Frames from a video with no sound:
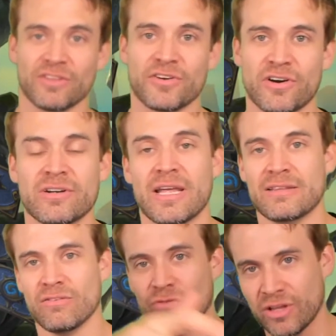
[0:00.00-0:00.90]
turn
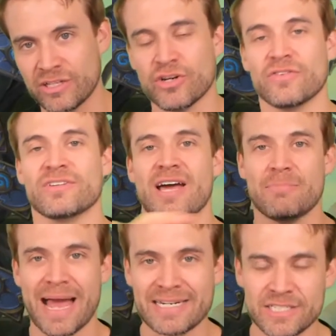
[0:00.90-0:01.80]
and really turn the tide
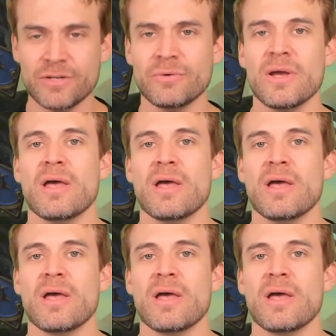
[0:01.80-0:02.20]
back to you.